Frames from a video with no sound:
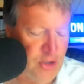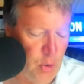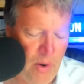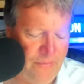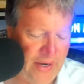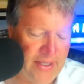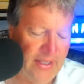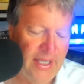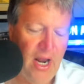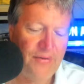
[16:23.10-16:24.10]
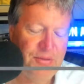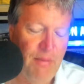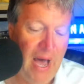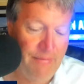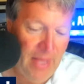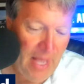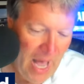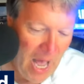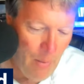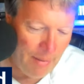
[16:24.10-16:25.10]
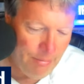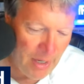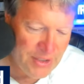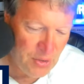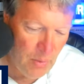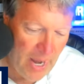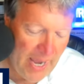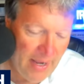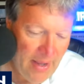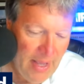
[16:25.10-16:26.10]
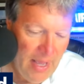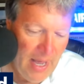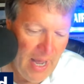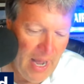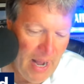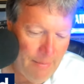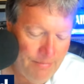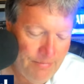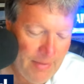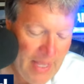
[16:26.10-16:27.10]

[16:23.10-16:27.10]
terrific at the leadoff spot. I want Brice Turang um,